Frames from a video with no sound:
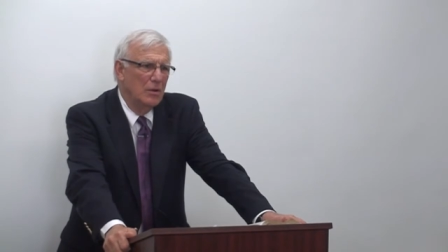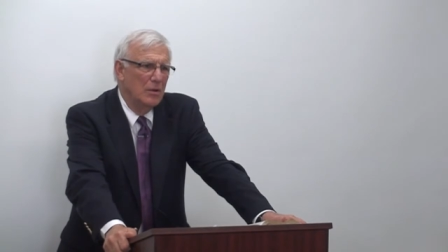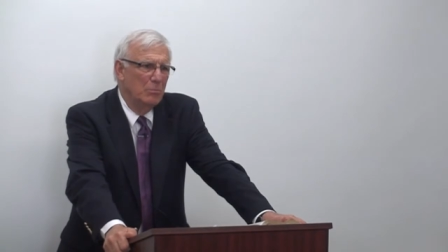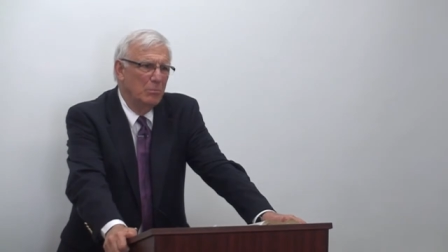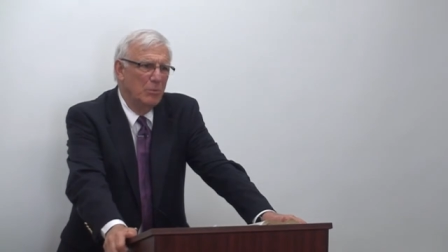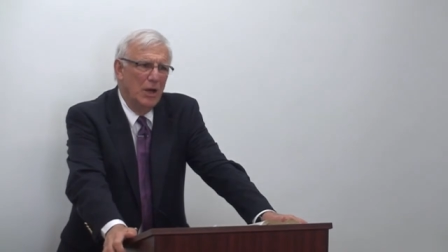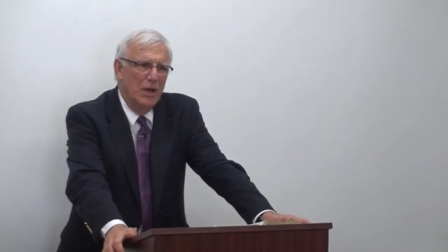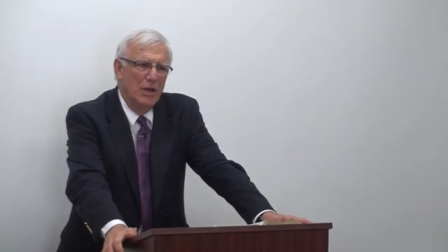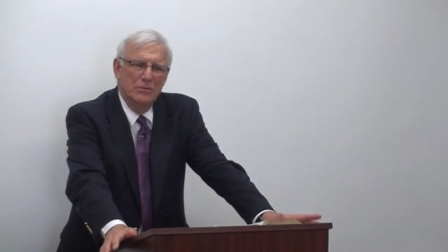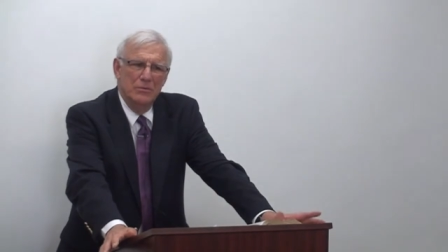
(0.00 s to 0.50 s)

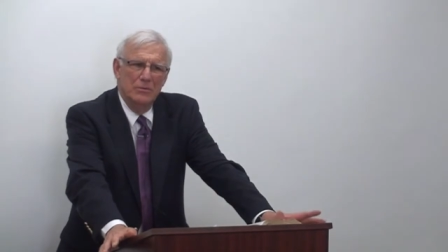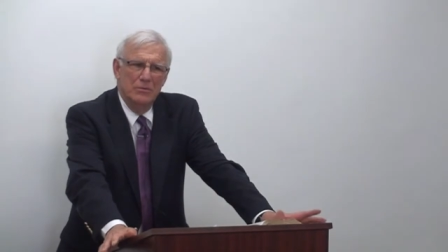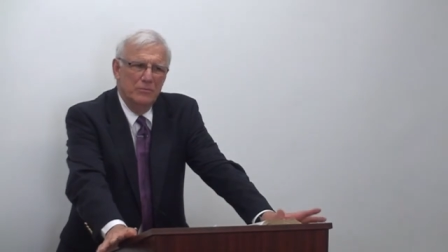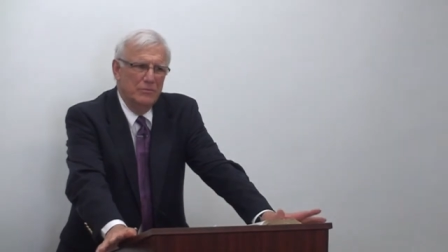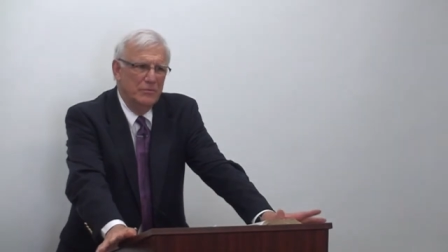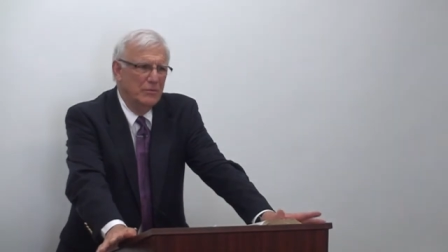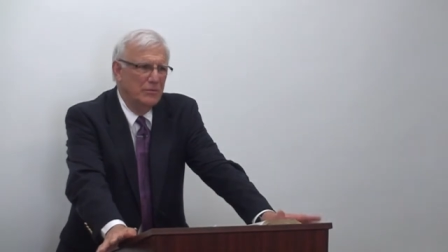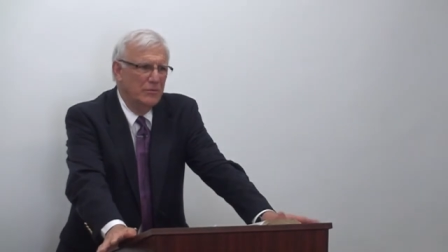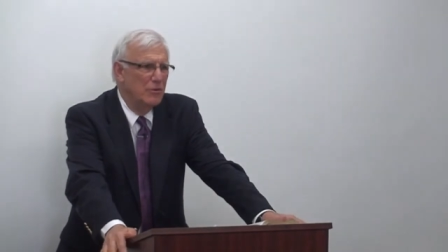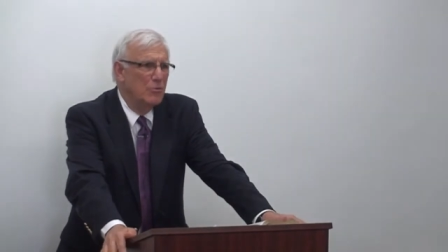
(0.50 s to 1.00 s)
but
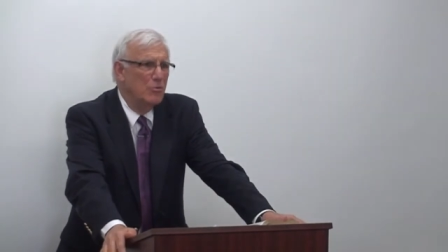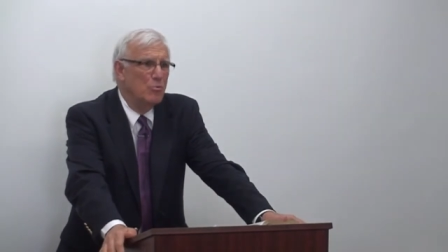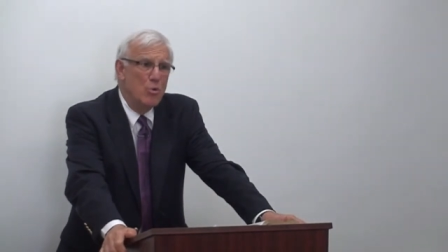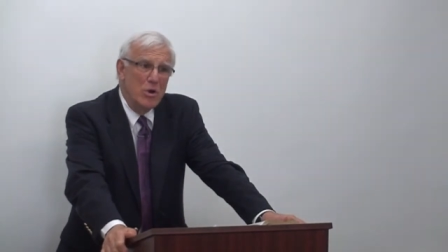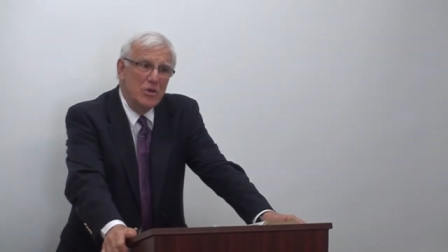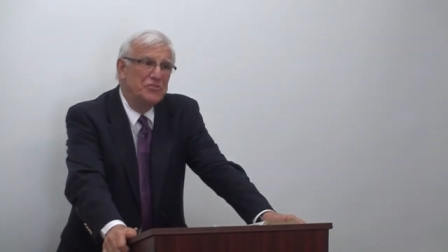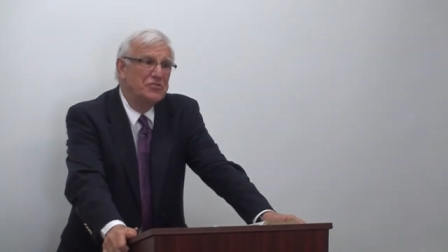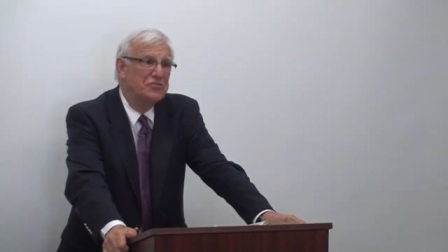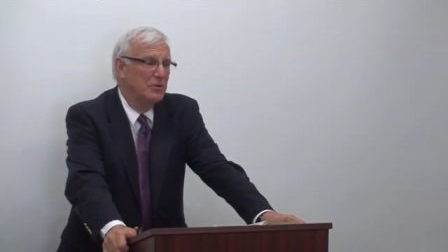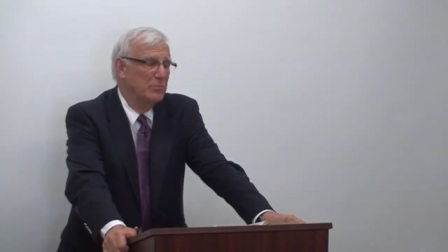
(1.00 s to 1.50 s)
the
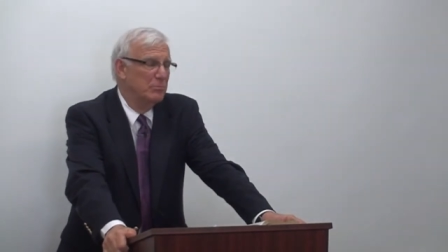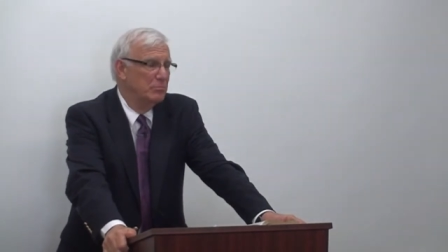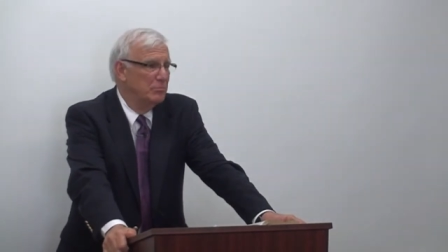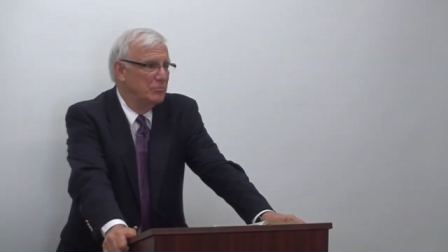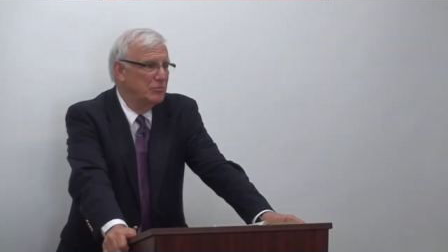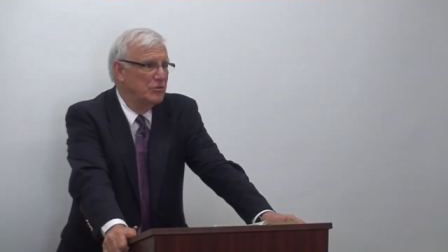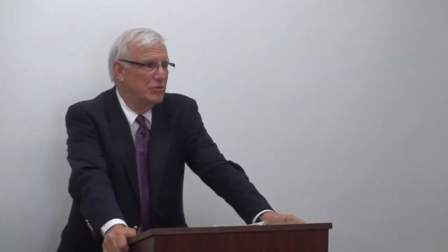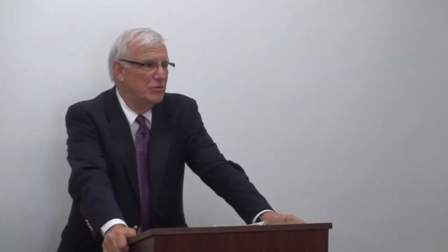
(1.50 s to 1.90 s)
wisdom